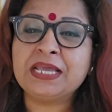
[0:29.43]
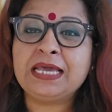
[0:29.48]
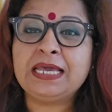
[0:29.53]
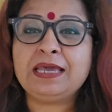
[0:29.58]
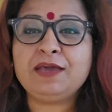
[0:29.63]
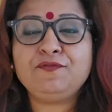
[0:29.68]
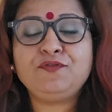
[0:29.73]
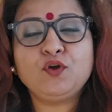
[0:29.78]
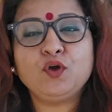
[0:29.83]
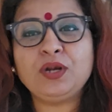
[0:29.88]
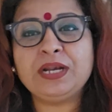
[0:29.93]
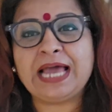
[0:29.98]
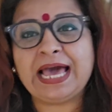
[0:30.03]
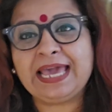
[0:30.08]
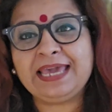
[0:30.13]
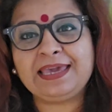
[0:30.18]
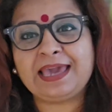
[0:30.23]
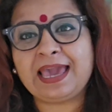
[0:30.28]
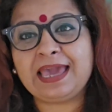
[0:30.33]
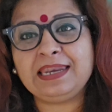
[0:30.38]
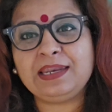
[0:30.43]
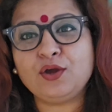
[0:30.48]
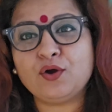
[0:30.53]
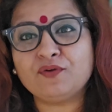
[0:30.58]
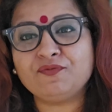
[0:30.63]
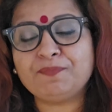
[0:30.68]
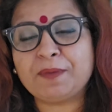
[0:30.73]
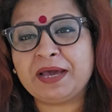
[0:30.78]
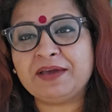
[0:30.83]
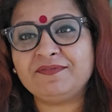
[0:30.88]
if you like any
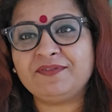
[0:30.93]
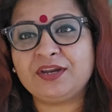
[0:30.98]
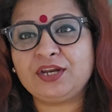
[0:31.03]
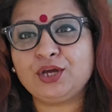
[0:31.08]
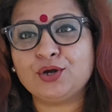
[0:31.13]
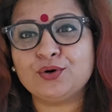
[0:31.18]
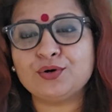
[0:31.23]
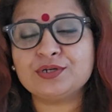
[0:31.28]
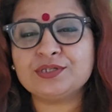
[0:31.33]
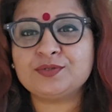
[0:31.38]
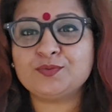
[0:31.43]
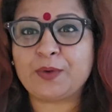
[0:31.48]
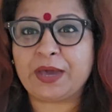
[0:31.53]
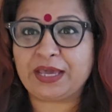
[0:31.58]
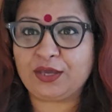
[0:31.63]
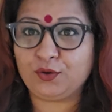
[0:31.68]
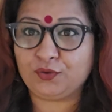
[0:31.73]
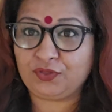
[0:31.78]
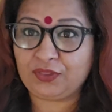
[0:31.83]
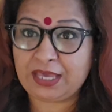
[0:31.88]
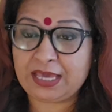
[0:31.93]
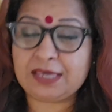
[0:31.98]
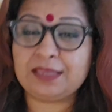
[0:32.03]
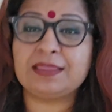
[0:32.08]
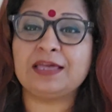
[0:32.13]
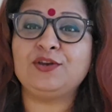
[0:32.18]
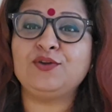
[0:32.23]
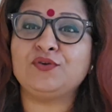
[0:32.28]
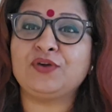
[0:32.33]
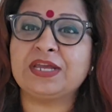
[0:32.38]
of my videos where you think
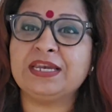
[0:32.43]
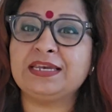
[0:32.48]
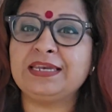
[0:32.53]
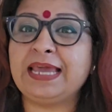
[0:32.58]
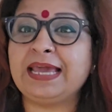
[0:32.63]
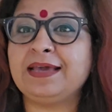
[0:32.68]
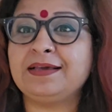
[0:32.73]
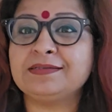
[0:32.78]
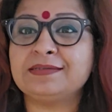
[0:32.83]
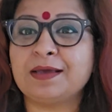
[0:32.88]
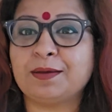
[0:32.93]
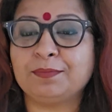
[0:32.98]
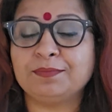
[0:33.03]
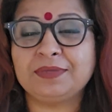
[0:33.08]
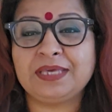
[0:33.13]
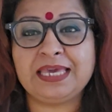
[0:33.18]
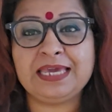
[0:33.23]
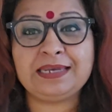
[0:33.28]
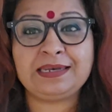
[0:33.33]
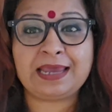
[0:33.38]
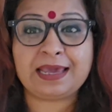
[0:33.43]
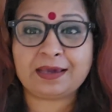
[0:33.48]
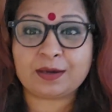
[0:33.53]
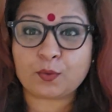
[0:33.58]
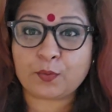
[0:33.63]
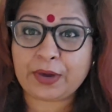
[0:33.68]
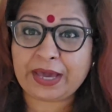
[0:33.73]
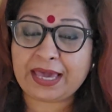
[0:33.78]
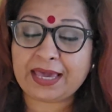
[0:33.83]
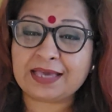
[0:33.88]
that you can take some key
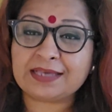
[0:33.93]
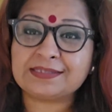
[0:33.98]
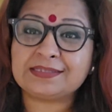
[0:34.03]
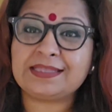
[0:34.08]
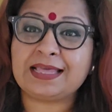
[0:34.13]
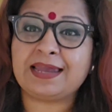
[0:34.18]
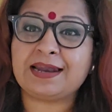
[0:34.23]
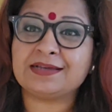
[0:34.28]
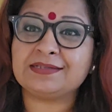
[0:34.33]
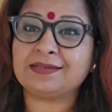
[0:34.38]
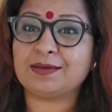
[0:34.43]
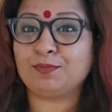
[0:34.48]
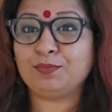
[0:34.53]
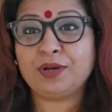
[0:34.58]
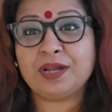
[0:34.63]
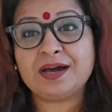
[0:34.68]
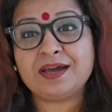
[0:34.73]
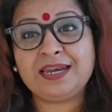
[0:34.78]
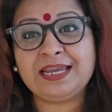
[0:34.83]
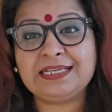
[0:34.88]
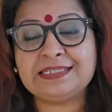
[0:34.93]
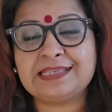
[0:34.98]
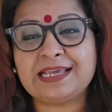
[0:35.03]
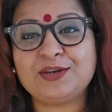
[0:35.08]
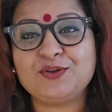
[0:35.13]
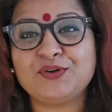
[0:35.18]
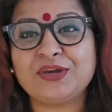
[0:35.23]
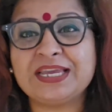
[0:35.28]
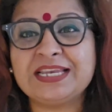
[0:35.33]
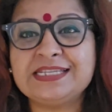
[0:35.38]
takeaways, there are some learnings that
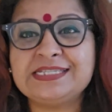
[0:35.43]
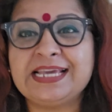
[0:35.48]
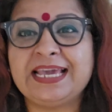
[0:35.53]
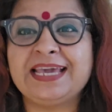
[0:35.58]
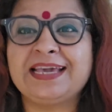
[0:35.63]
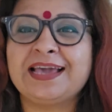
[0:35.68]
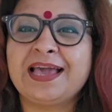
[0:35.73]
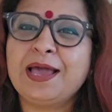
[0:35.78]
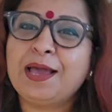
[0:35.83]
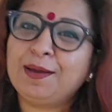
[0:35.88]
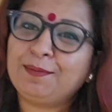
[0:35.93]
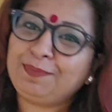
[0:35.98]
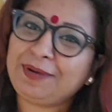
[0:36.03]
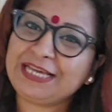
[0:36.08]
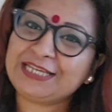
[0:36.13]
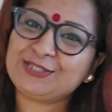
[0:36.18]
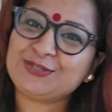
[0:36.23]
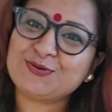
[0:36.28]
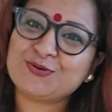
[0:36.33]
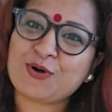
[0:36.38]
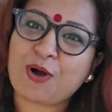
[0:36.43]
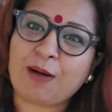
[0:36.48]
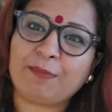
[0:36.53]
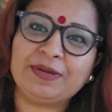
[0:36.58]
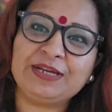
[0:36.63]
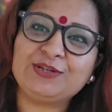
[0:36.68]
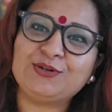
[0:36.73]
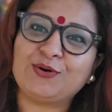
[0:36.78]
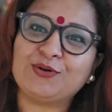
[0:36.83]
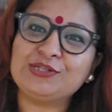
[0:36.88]
you can take, please do
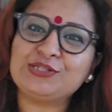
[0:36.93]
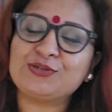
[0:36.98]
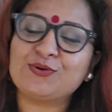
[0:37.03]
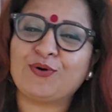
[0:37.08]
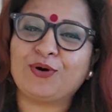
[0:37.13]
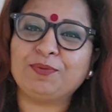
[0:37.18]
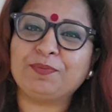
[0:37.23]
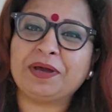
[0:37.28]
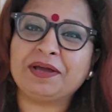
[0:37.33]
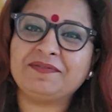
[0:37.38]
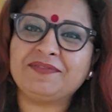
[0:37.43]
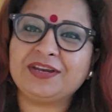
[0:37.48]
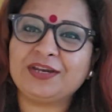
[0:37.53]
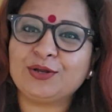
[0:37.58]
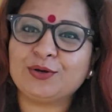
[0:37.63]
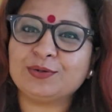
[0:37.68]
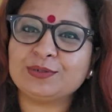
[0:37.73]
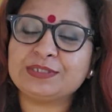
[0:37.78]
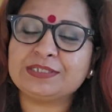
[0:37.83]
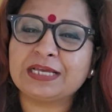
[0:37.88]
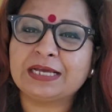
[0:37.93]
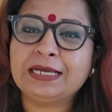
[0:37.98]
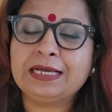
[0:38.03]
comment also on my videos.